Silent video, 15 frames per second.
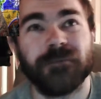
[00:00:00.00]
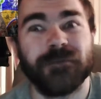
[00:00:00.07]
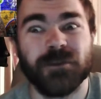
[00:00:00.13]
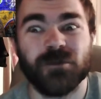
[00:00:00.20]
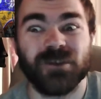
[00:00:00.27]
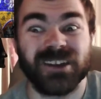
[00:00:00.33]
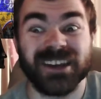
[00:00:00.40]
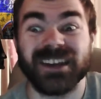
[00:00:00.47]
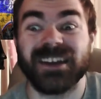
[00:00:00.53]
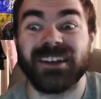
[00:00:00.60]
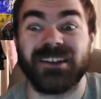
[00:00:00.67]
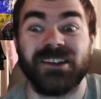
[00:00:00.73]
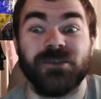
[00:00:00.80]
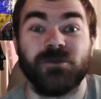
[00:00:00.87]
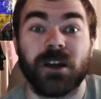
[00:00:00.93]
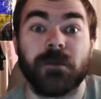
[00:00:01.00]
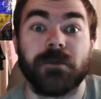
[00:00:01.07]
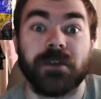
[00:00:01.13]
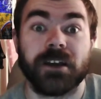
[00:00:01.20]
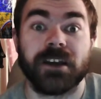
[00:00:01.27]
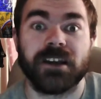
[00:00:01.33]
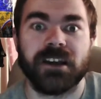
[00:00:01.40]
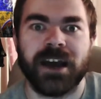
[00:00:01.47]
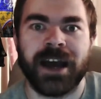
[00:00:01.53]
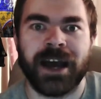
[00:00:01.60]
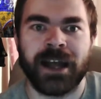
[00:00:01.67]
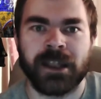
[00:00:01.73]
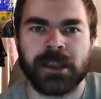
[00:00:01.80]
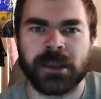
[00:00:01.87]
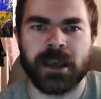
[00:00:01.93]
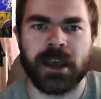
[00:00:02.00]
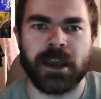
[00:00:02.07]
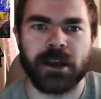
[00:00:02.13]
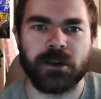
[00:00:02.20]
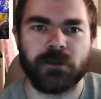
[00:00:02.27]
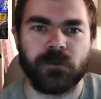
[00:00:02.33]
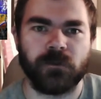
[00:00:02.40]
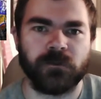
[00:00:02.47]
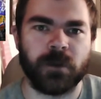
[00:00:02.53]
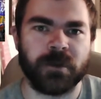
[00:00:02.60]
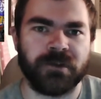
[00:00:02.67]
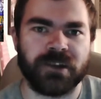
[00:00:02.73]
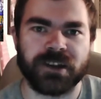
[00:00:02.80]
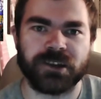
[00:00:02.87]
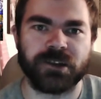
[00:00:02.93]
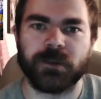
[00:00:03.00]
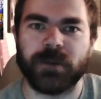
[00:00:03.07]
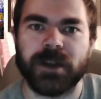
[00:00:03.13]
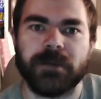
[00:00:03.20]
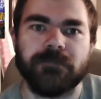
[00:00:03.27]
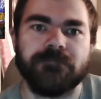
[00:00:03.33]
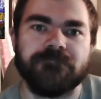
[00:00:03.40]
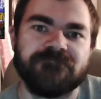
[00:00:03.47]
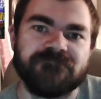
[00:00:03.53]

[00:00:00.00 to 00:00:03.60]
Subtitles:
a few years is what I'm thinking. And then Roman Reigns is going to pin him.